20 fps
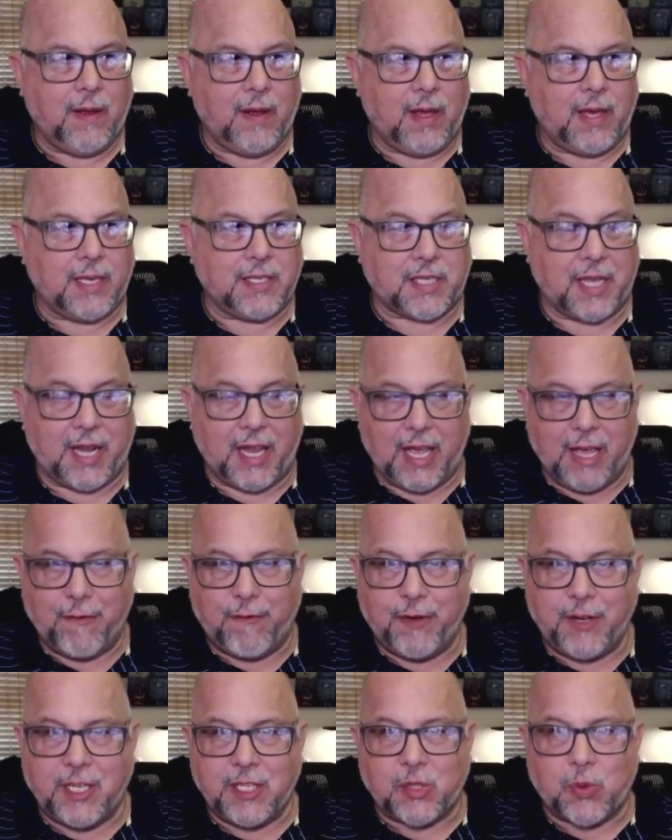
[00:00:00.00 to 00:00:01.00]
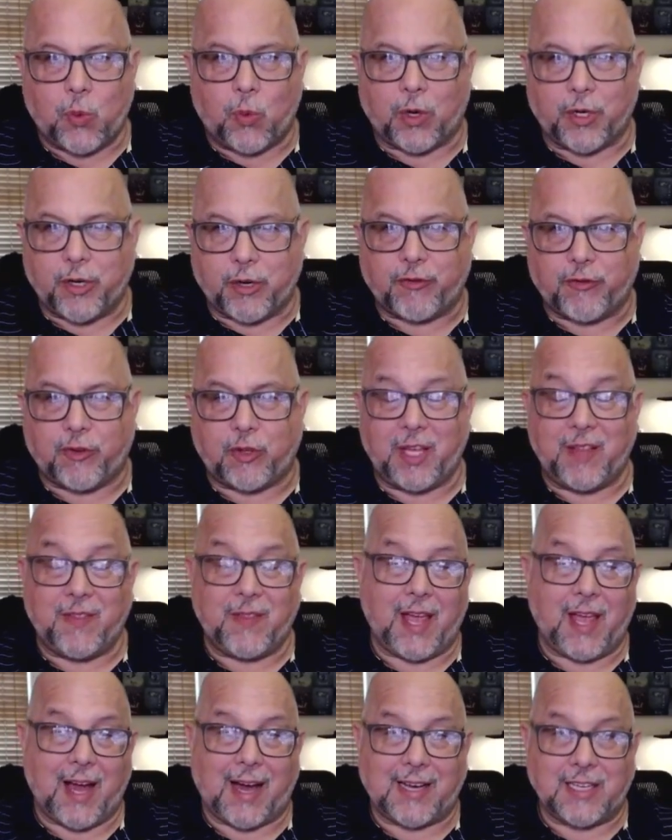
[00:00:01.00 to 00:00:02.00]
He said, if it is wonderful in
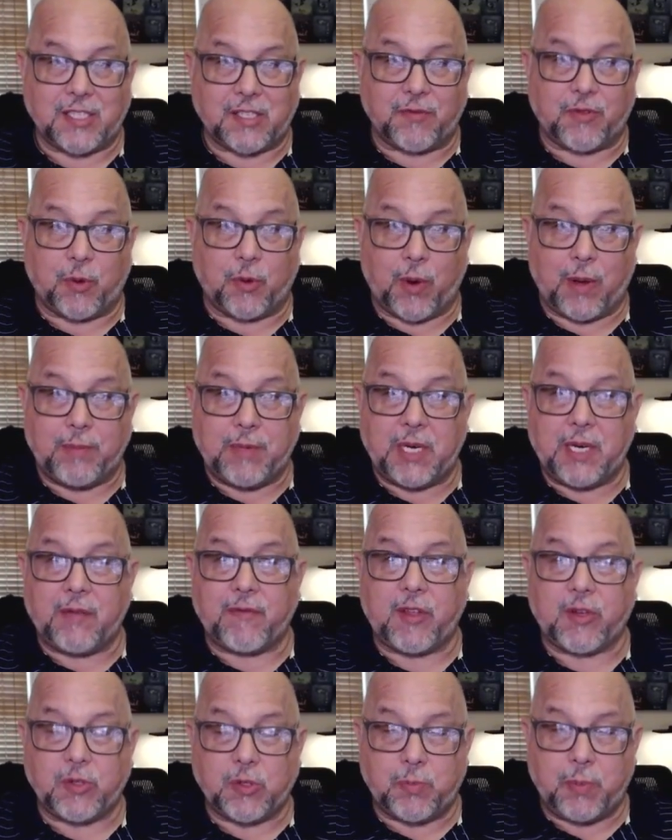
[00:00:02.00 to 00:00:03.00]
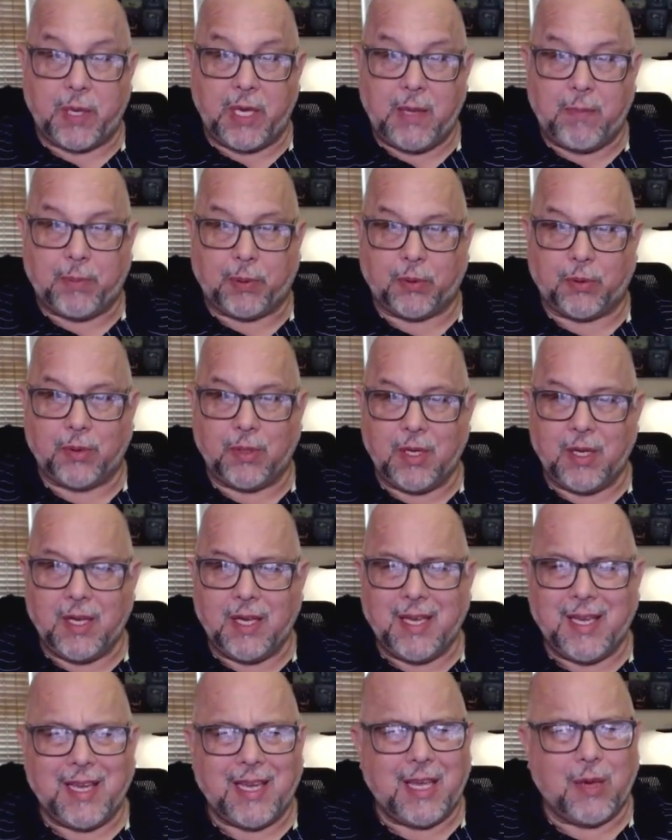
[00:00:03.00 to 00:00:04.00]
the eyes of the remnant of those people,
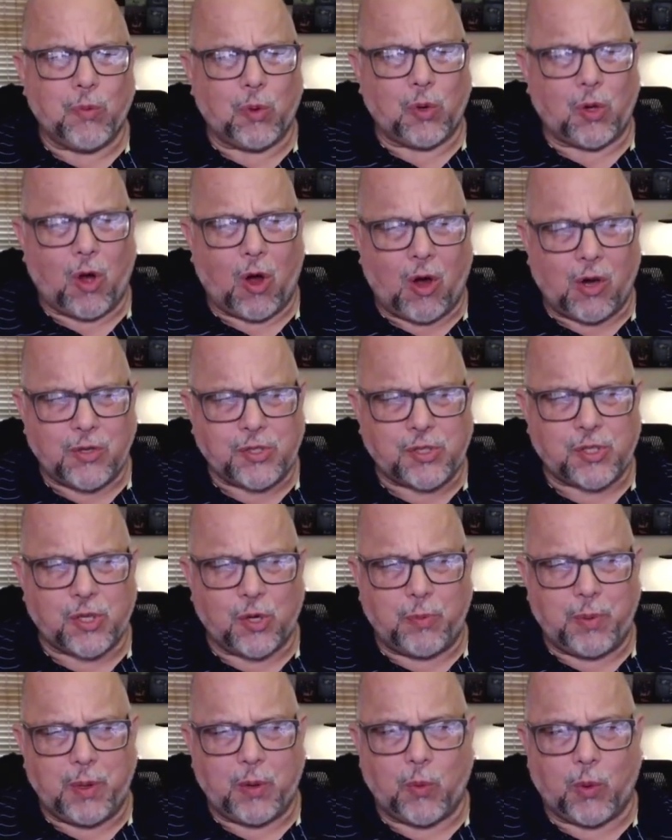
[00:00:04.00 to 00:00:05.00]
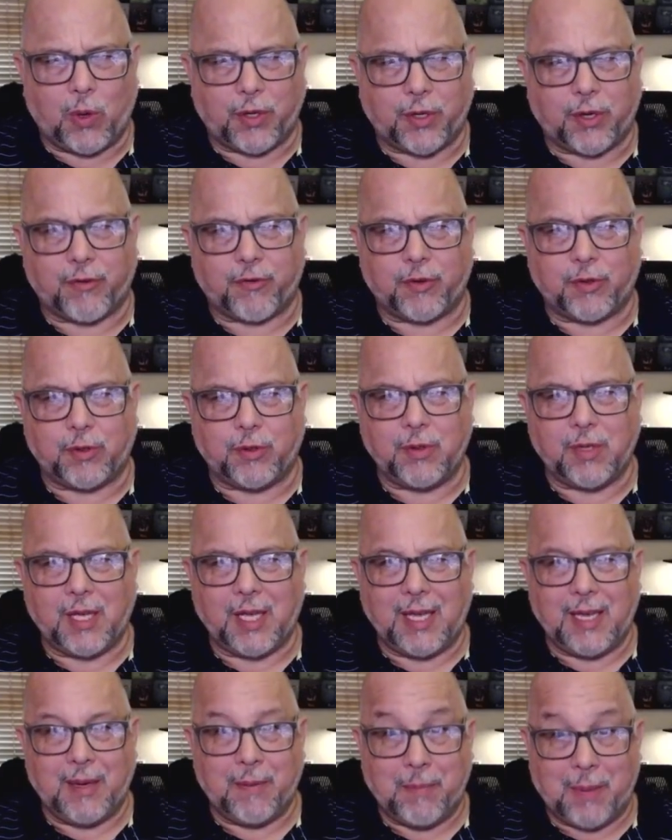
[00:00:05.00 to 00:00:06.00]
it will also be wonderful
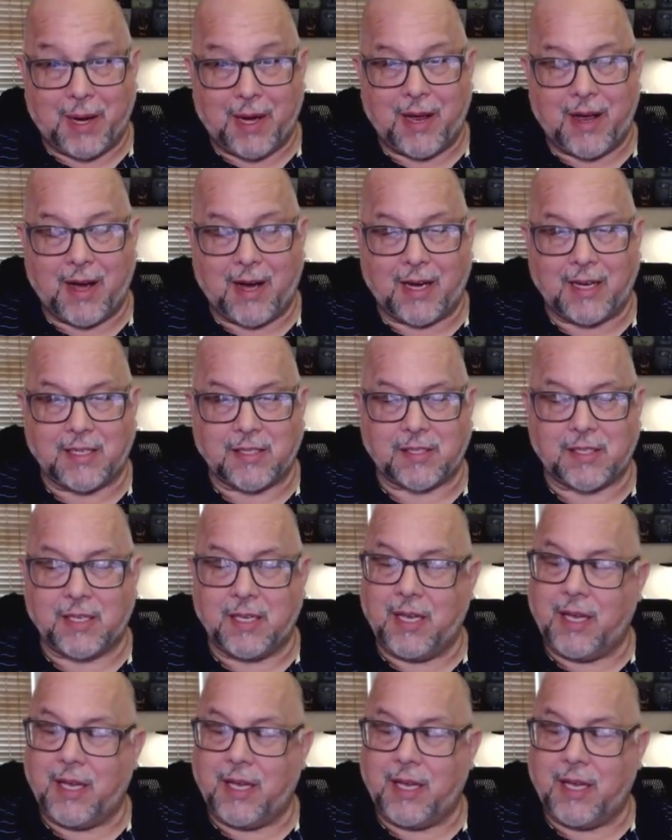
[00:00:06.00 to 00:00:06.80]
in my eyes.